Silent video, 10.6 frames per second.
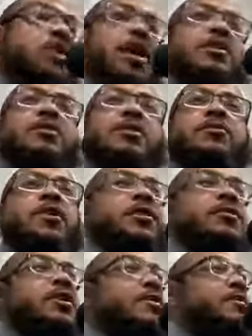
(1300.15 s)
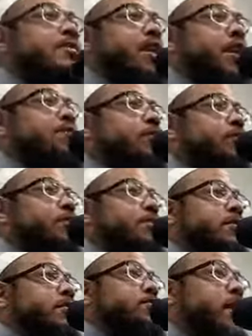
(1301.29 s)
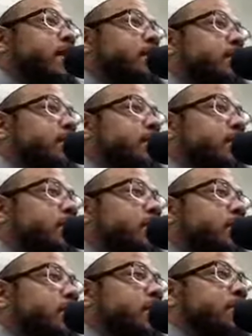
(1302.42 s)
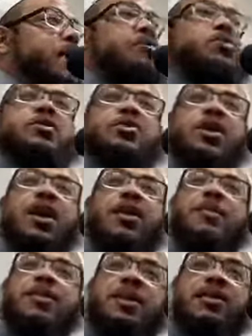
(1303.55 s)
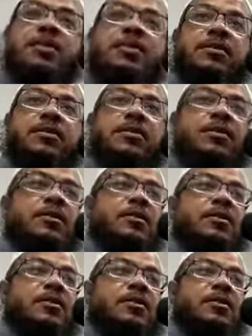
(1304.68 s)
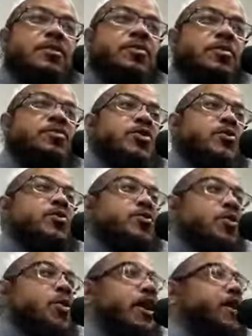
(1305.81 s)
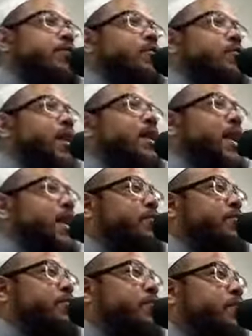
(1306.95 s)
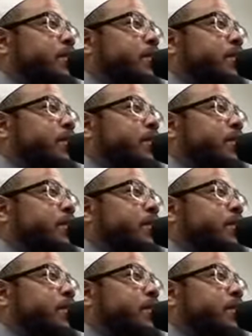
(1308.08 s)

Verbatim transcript: you, now he's getting ready to give his life over to this man. Because that's what the Sahaba did. You know, so before I give you my life,